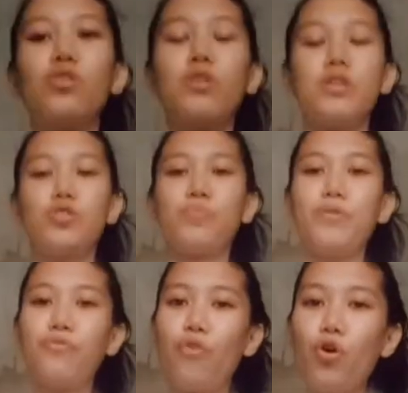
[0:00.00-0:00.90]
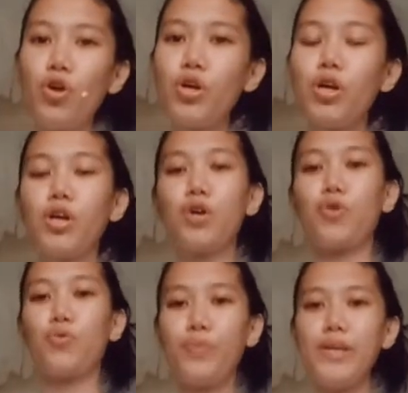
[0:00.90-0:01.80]
Okay, so before
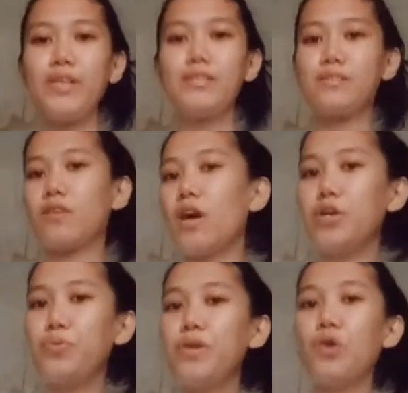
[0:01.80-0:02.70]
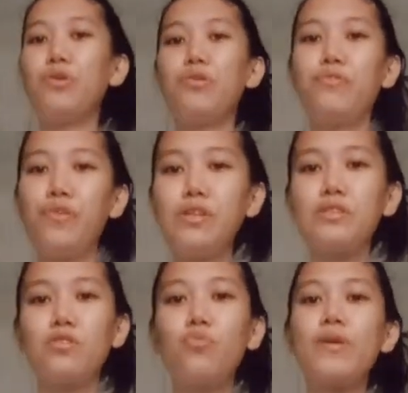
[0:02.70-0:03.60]
we start with our
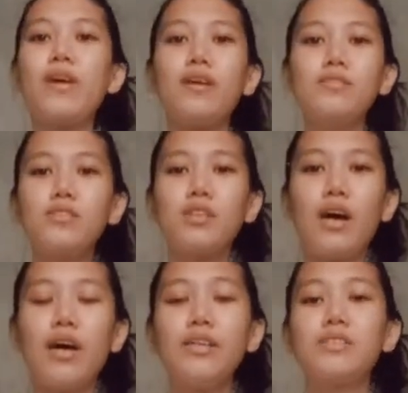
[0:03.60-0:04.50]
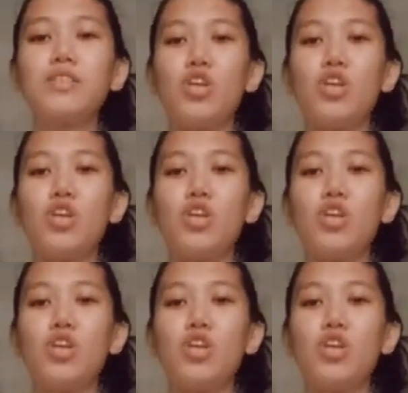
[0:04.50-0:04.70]
first aerobic exercise,